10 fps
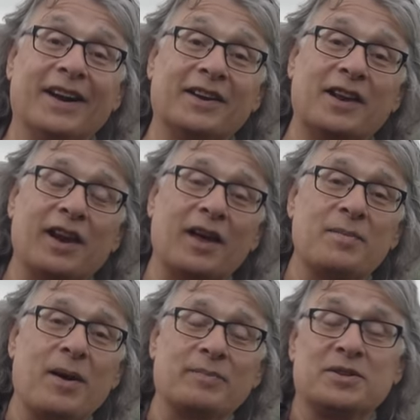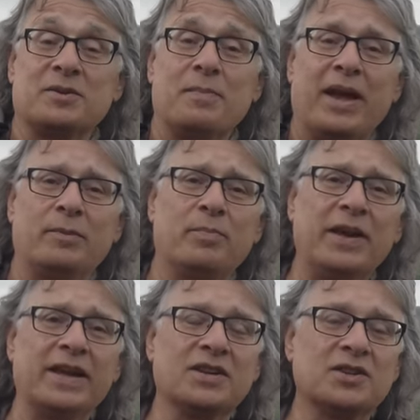and climb up to the main
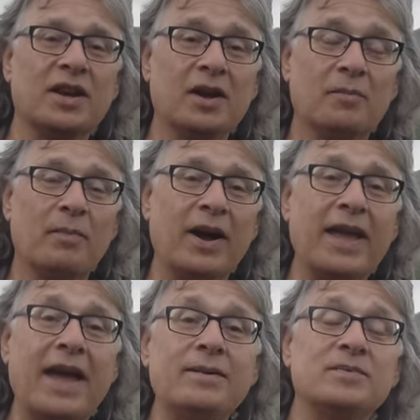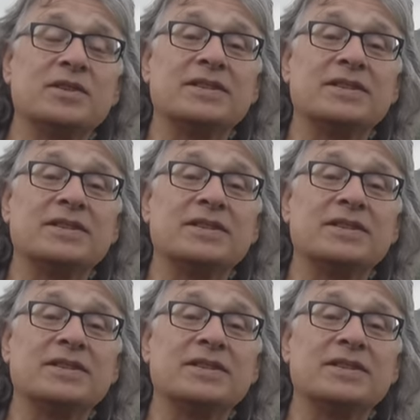peaks. My aim